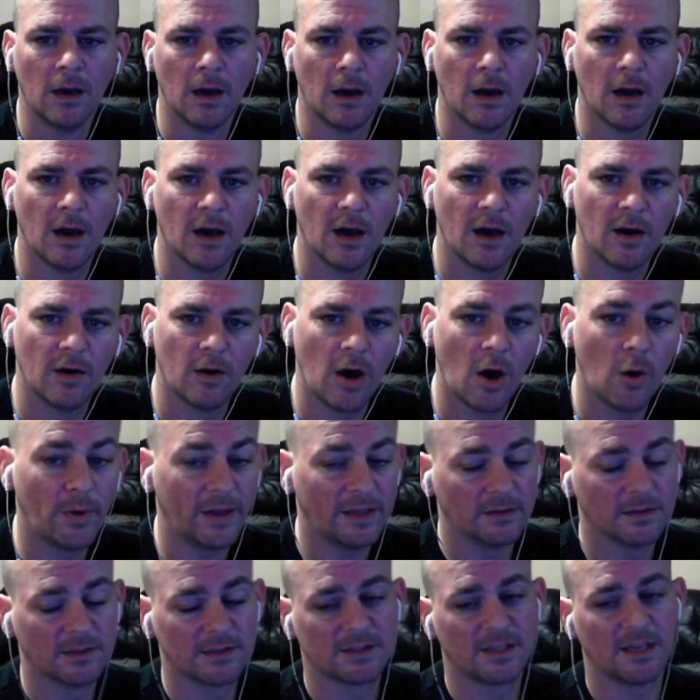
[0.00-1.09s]
Oh wait,
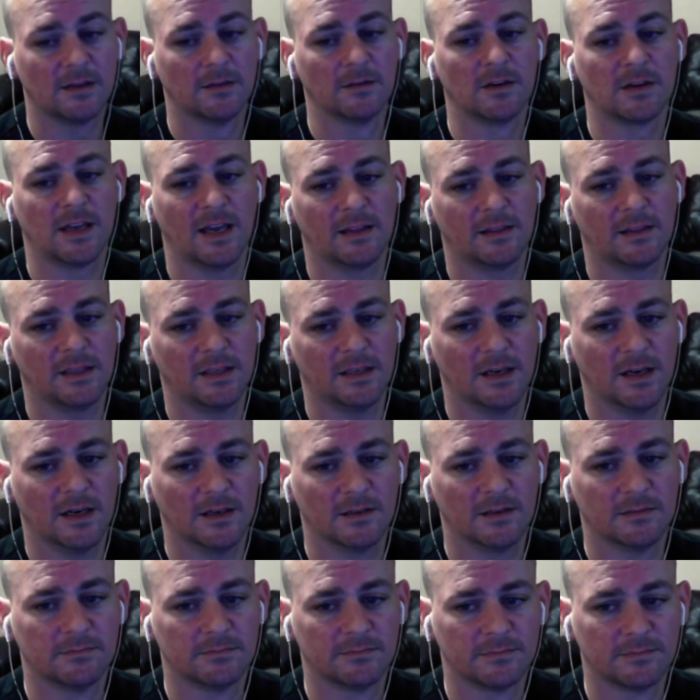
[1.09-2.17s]
let's take a look at
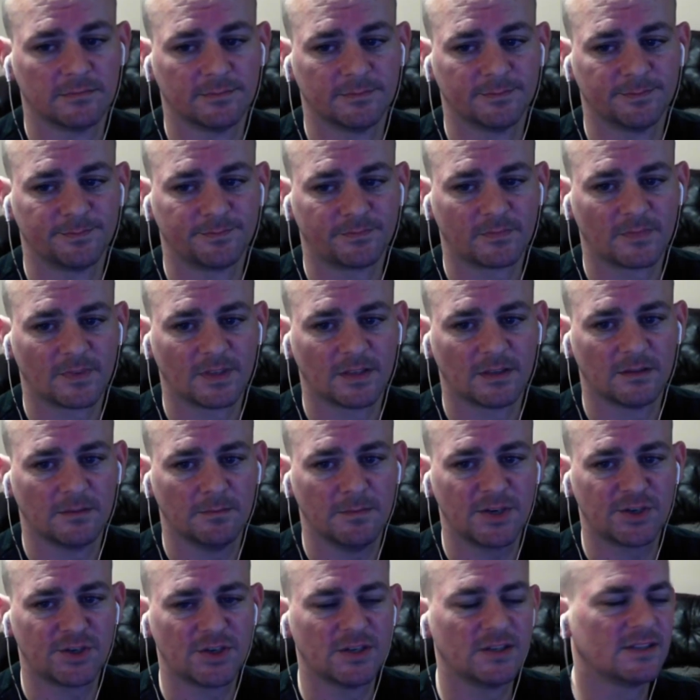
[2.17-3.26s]
the
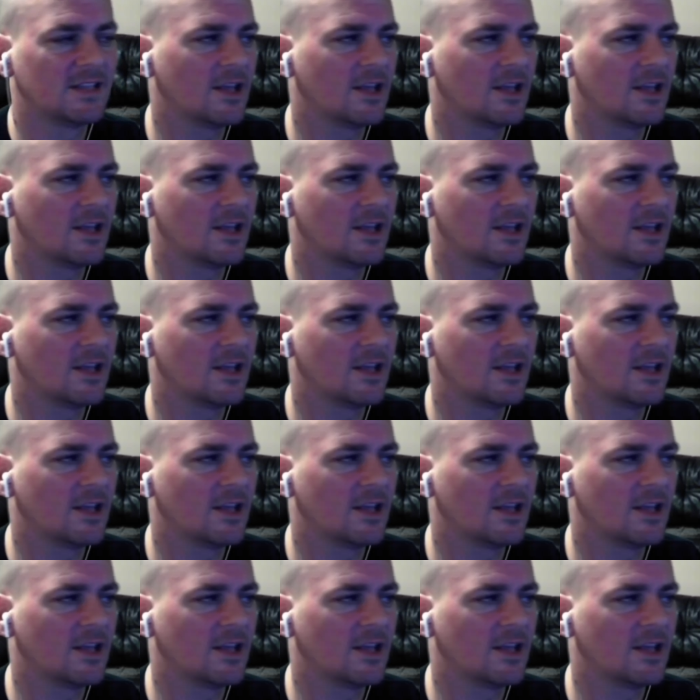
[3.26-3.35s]
missions.